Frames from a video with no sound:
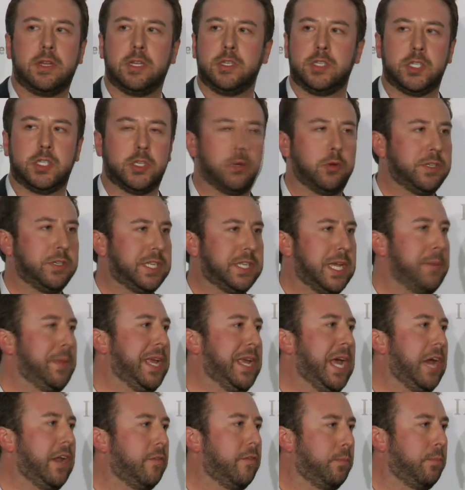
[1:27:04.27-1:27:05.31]
concerns
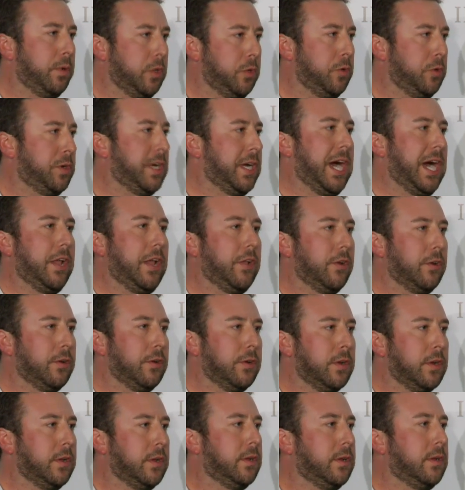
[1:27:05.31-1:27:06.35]
coming out of blue collar,
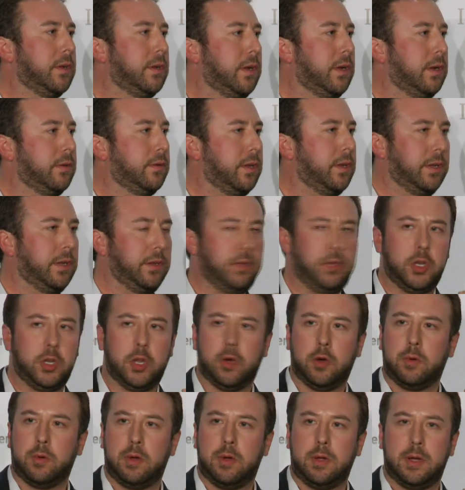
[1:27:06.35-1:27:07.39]

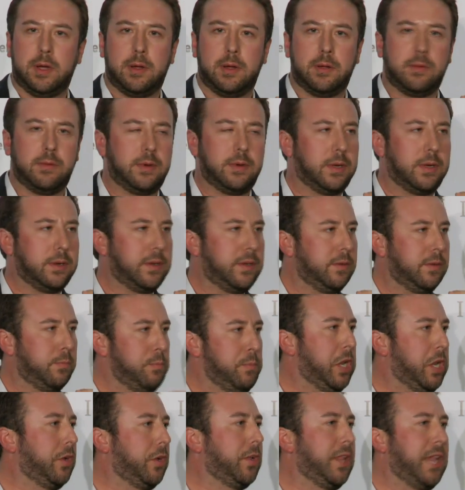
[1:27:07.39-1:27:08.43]

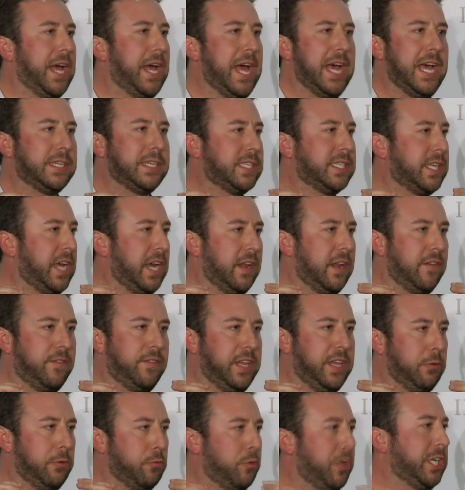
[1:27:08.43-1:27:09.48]
middle class, kind of
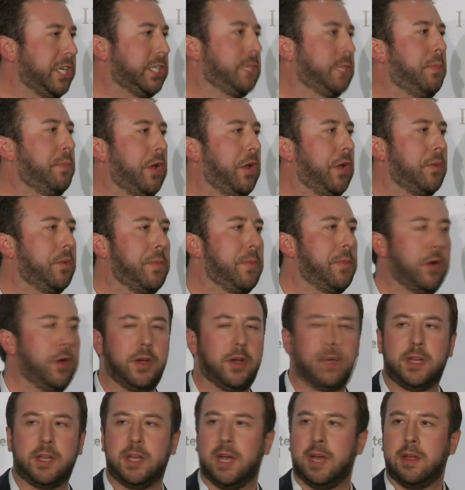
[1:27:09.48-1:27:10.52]
the Rust Belt
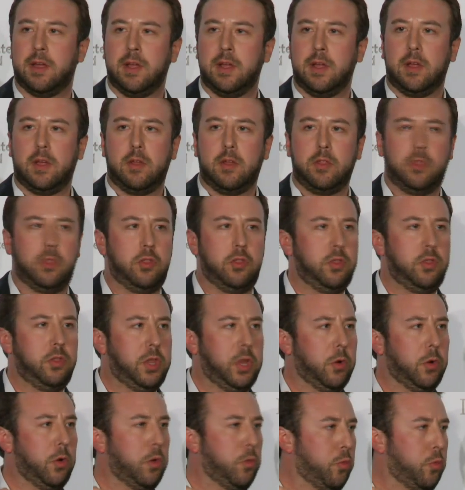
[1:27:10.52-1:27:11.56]
America,
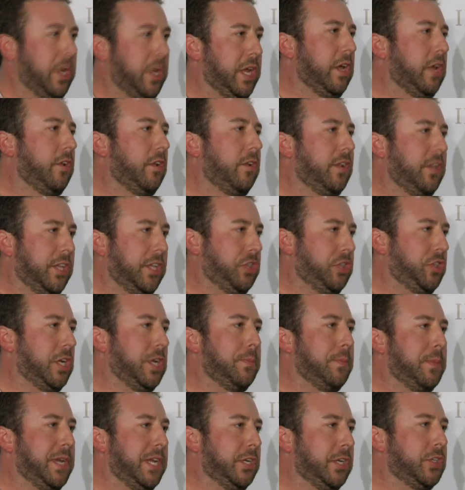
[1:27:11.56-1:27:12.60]
there are real
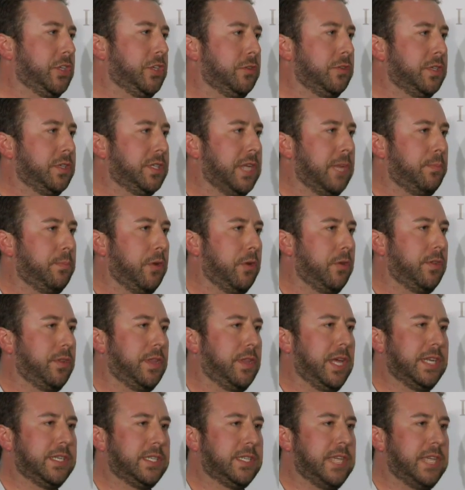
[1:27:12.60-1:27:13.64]
legitimate issues
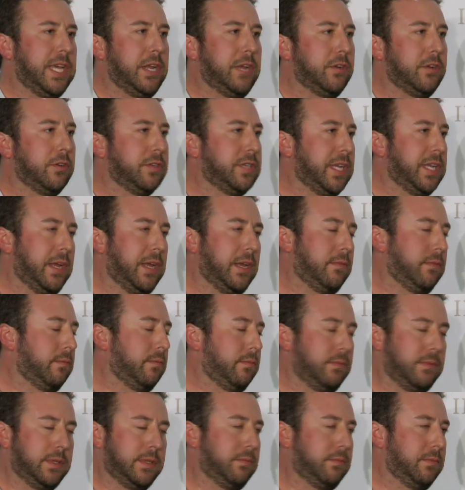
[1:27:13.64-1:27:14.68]
that Sanders and
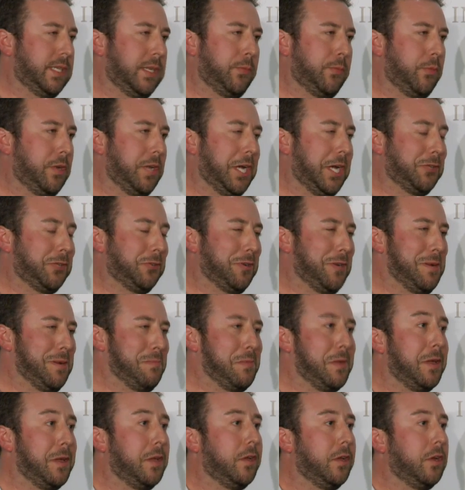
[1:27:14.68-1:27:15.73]
someone not
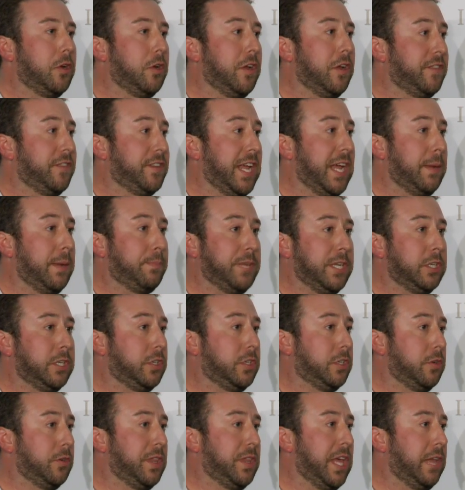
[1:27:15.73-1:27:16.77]
Trump could have tapped
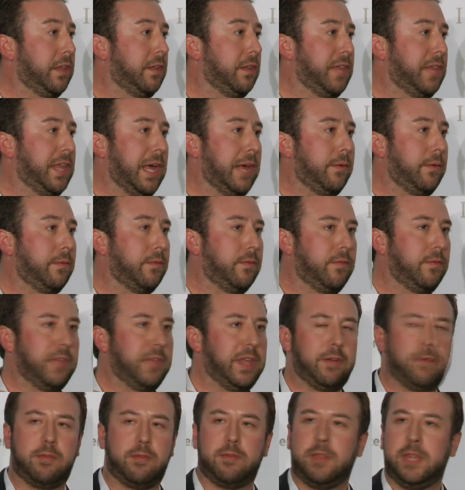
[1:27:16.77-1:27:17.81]
into that
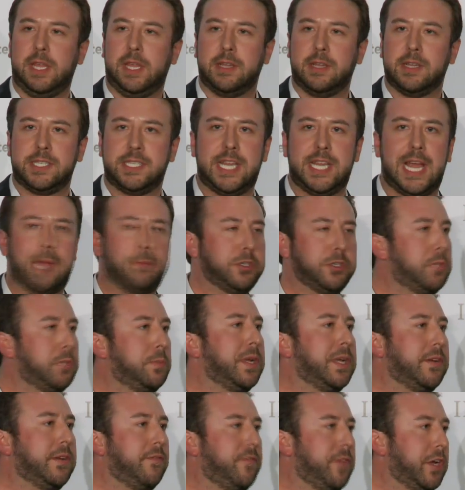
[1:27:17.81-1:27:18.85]
the
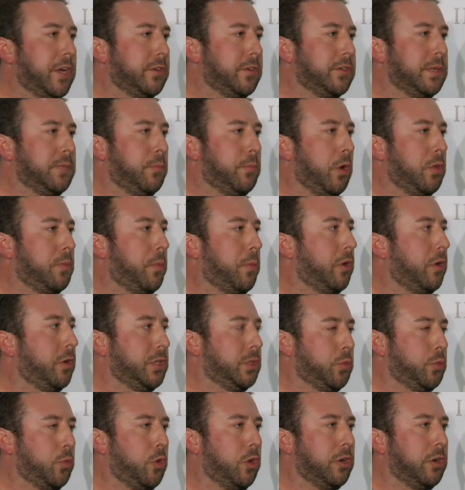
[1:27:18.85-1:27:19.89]
establishment figures in both
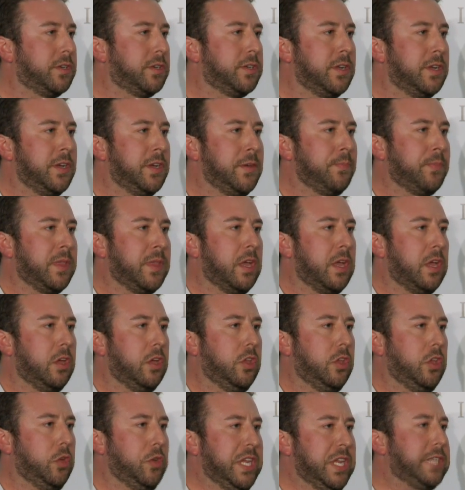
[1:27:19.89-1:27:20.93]
parties weren't.
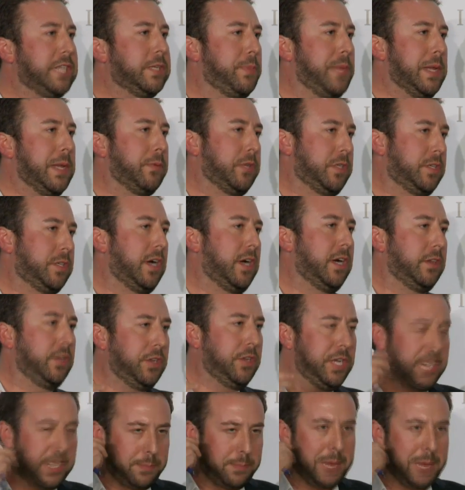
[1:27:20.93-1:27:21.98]
You need to be able to talk. You
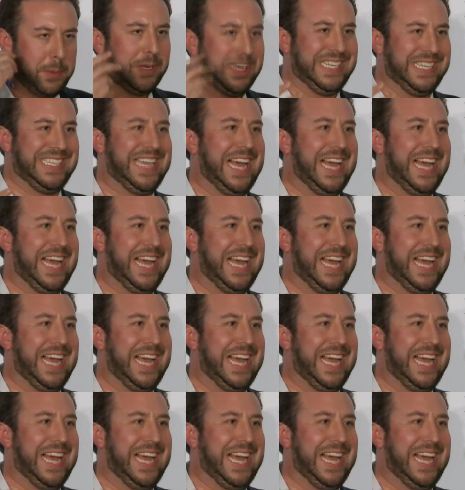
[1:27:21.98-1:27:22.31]
need to be able to